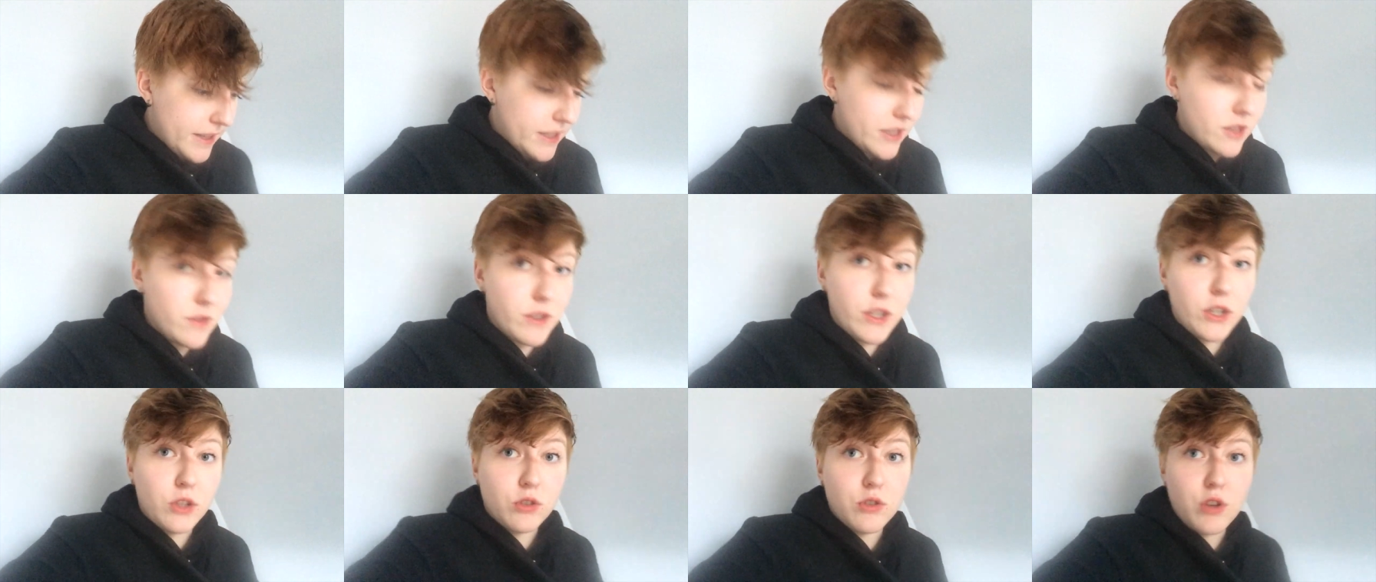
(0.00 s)

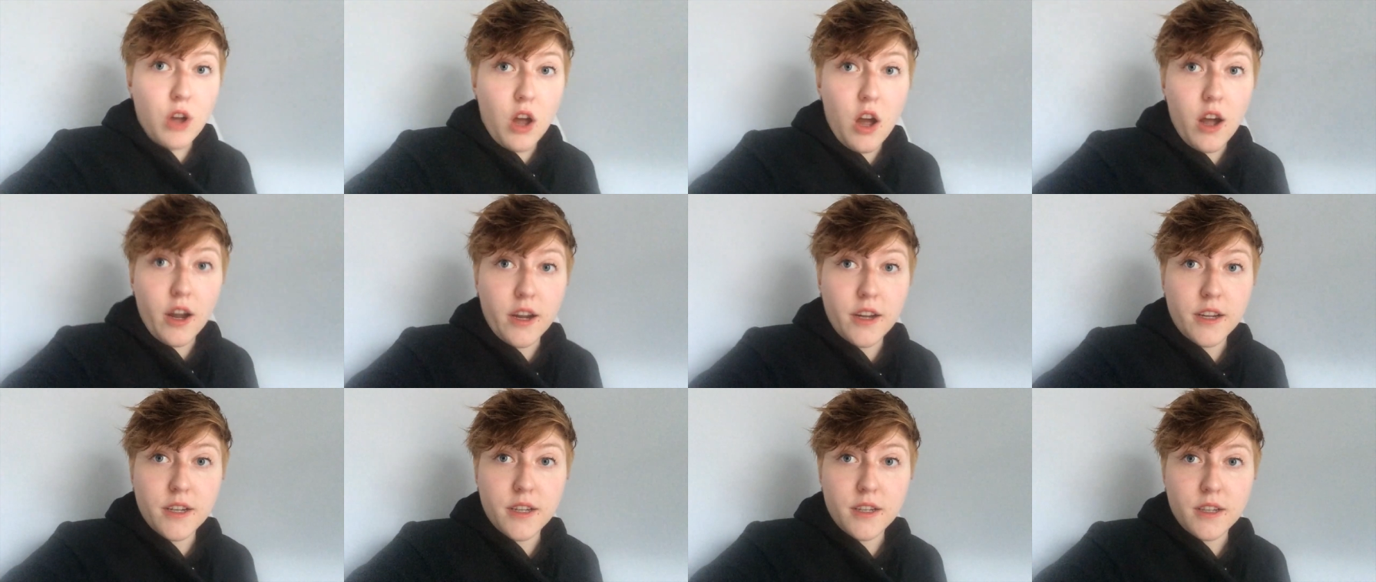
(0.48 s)
hearing her
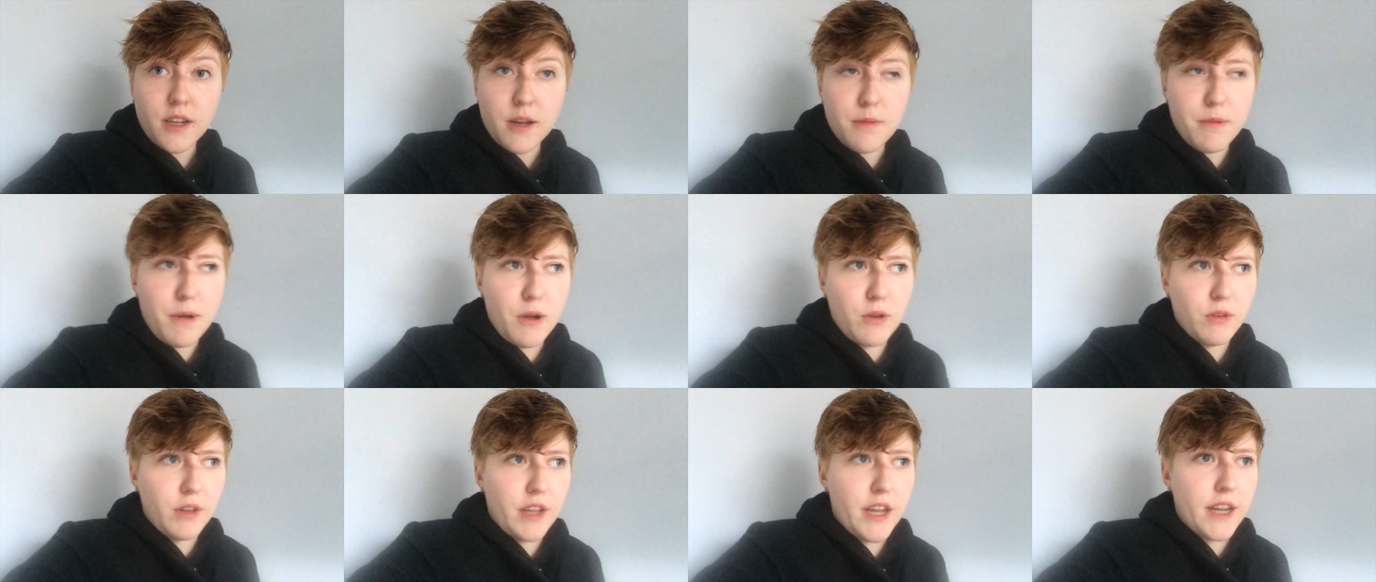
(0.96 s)
talk
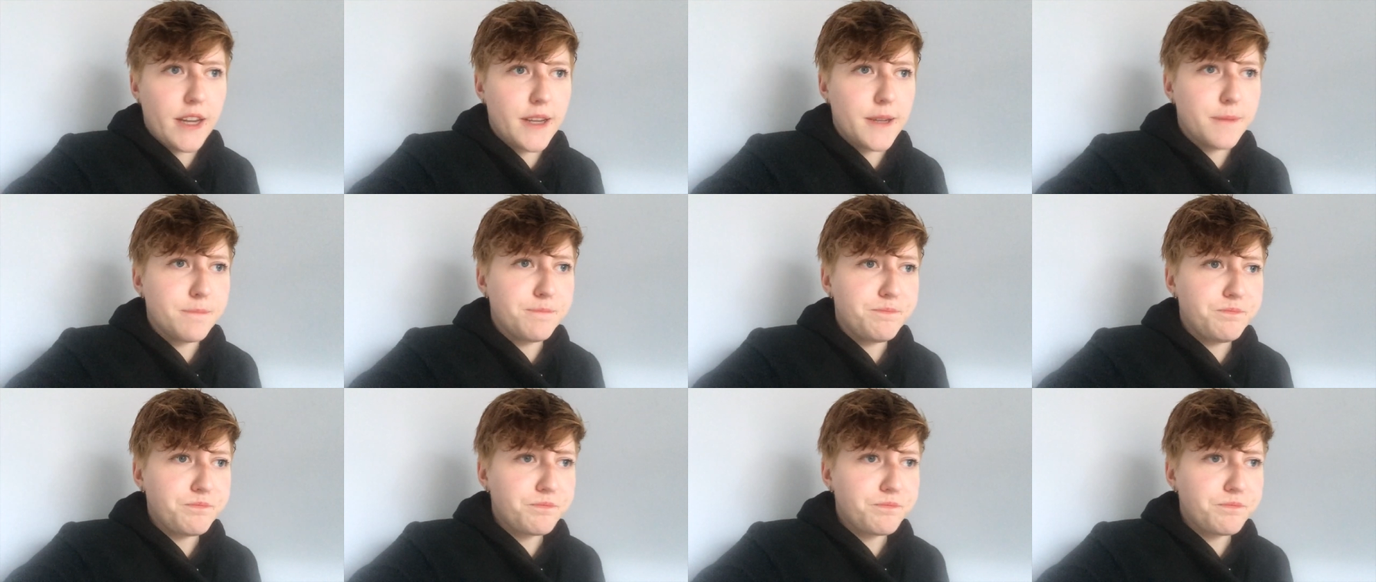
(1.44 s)
about, like,